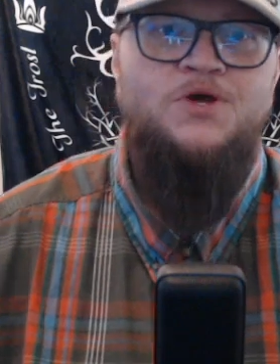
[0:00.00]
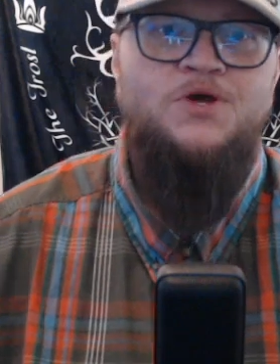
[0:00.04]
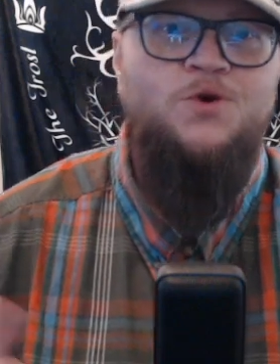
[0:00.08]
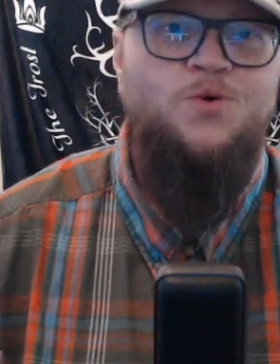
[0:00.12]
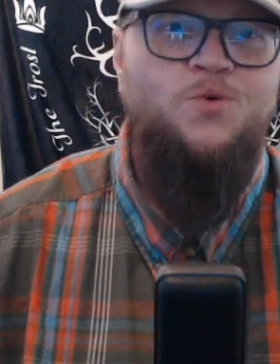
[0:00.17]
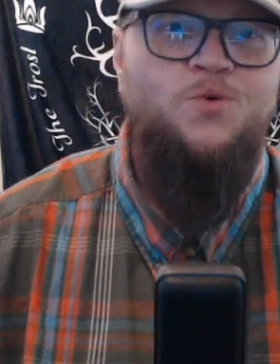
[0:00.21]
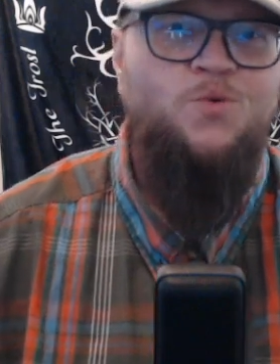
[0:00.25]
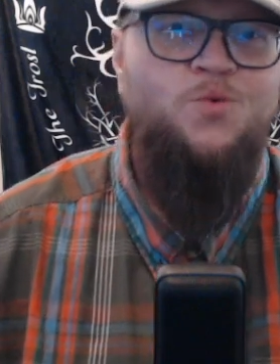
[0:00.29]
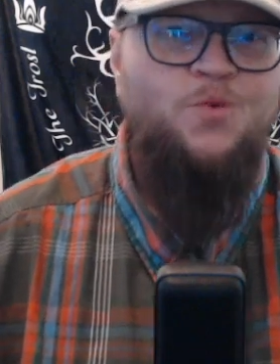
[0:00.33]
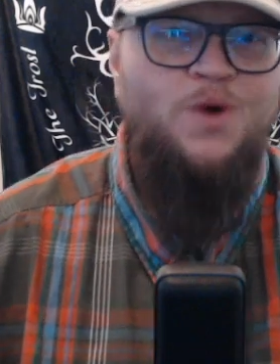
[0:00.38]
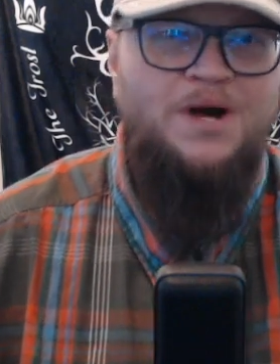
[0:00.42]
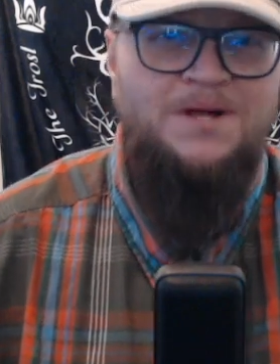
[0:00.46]

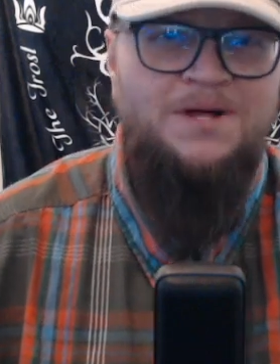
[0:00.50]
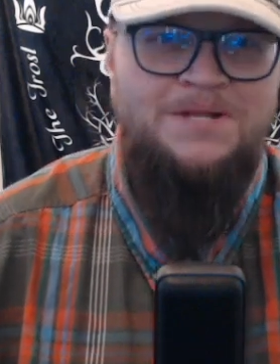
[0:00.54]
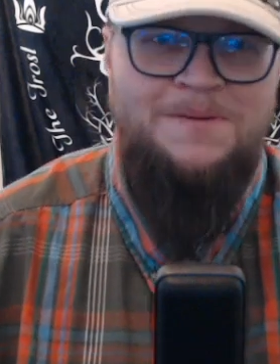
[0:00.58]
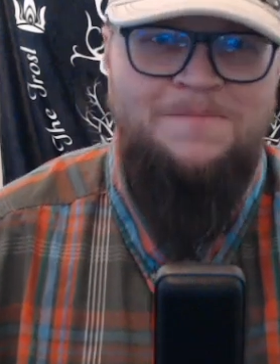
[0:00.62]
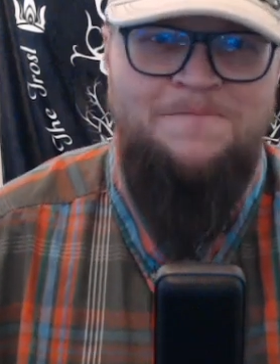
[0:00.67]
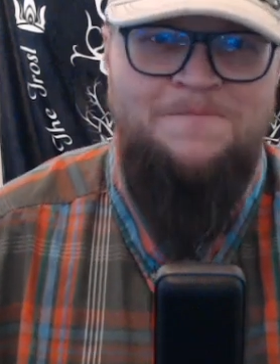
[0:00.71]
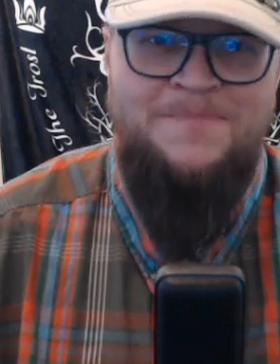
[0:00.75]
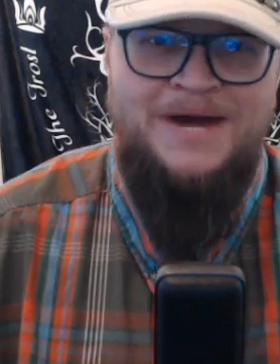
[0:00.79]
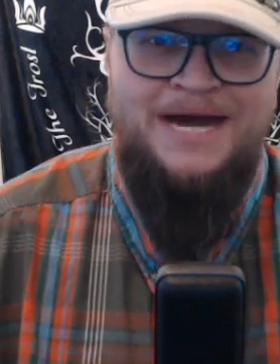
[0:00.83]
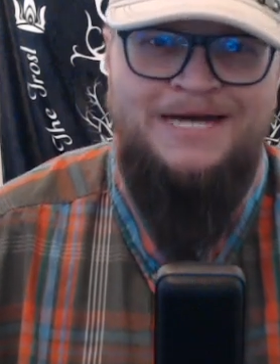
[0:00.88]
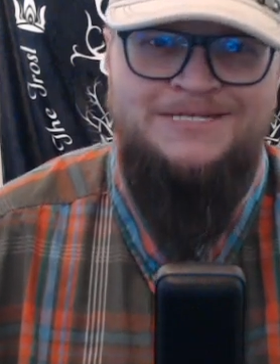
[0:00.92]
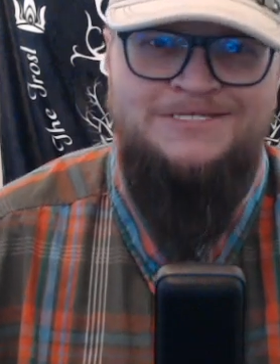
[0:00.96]

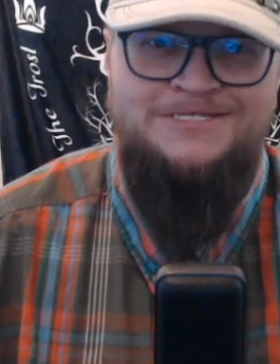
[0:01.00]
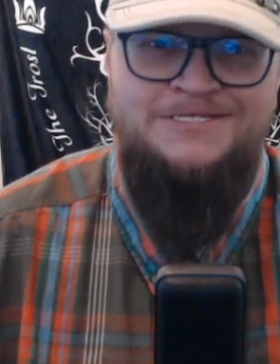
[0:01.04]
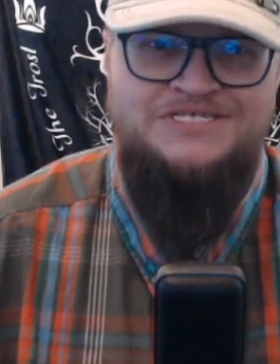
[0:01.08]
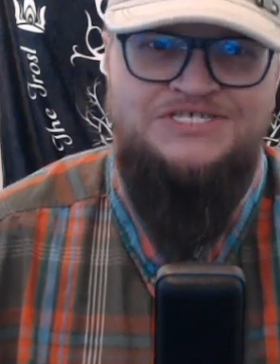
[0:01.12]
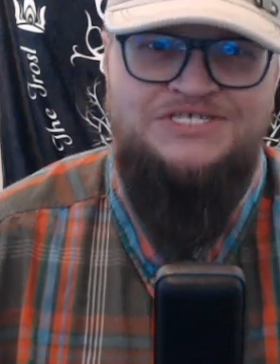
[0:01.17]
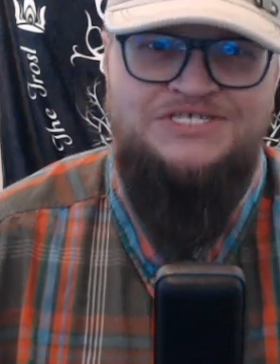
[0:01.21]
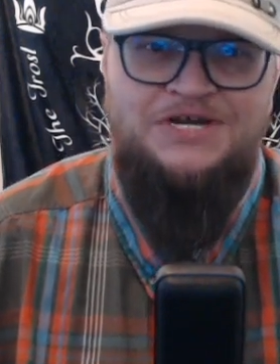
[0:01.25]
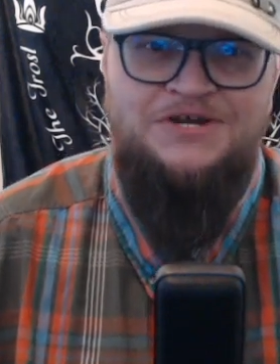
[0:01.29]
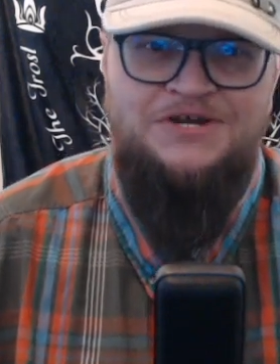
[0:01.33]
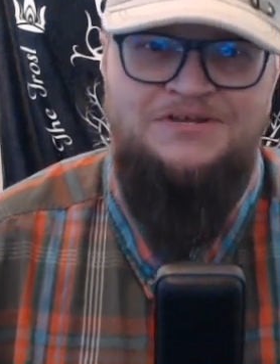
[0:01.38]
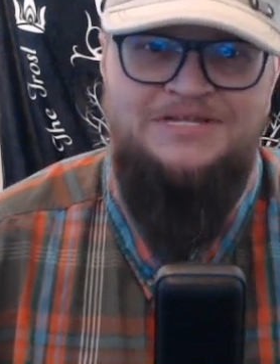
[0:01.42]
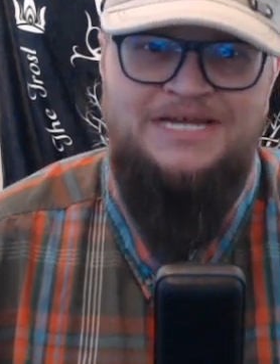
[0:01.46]
Welcome back to
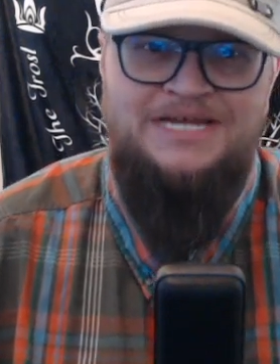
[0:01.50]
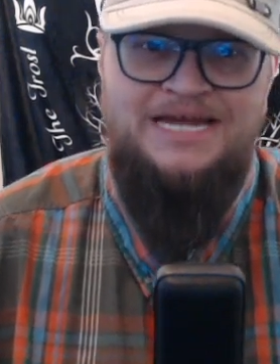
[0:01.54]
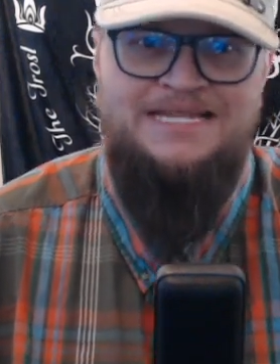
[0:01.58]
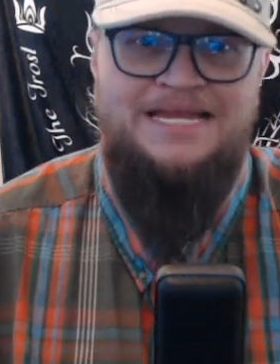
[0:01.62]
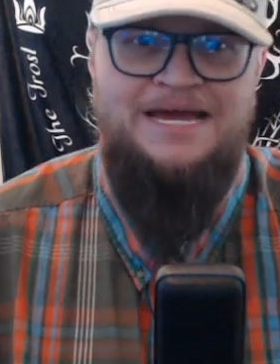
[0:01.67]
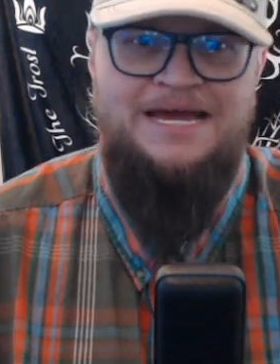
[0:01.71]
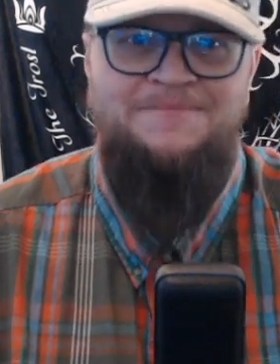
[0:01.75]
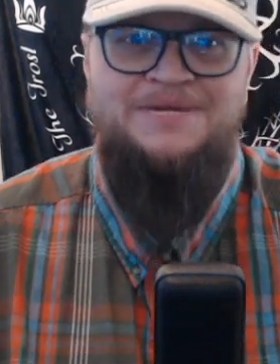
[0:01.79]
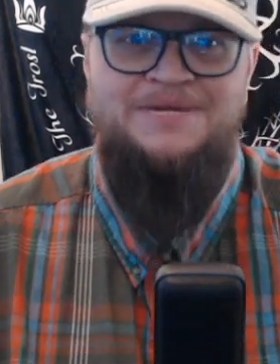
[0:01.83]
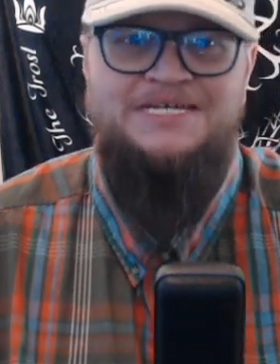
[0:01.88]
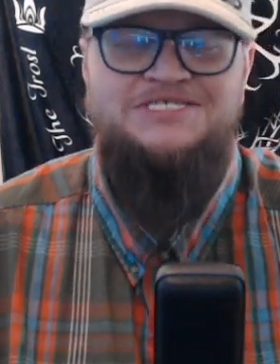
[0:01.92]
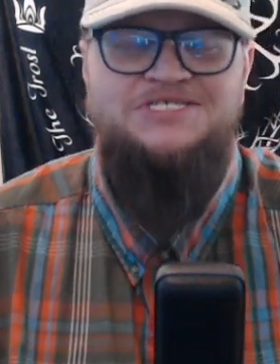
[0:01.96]

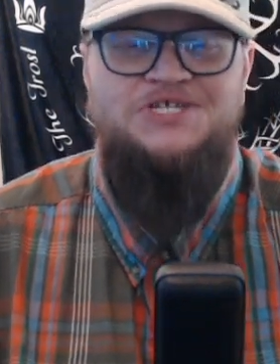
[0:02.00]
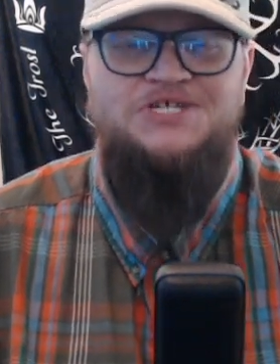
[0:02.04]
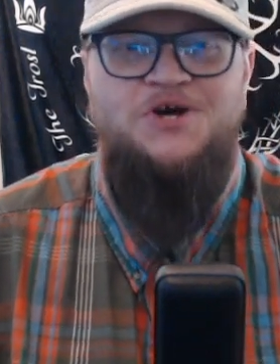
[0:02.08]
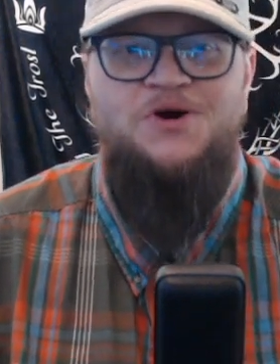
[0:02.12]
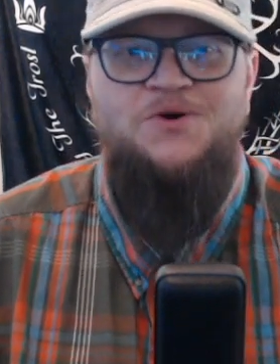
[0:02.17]
Jerodynamics.